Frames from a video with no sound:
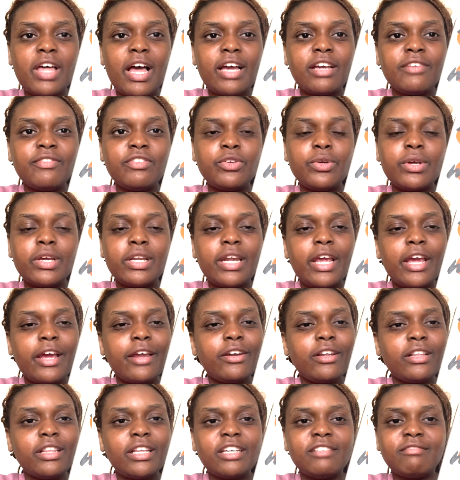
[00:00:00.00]
If you can
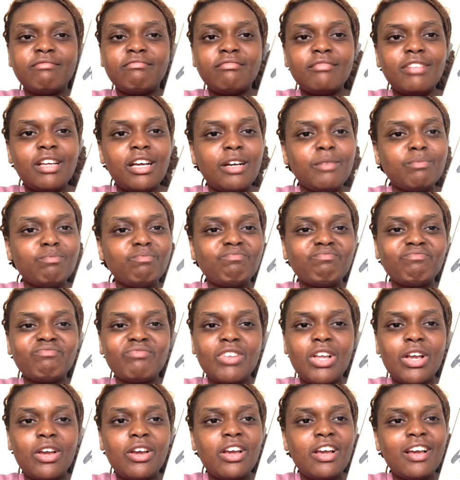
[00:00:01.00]
handle it,
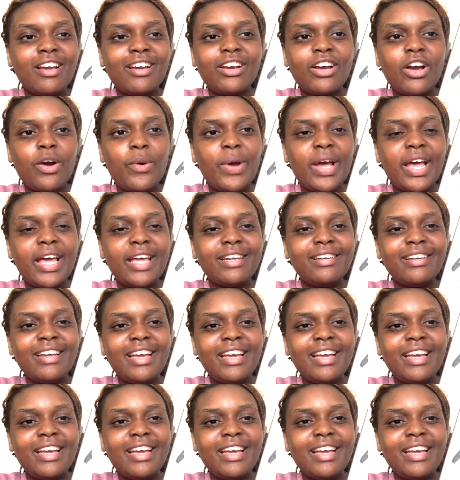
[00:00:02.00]
go ahead.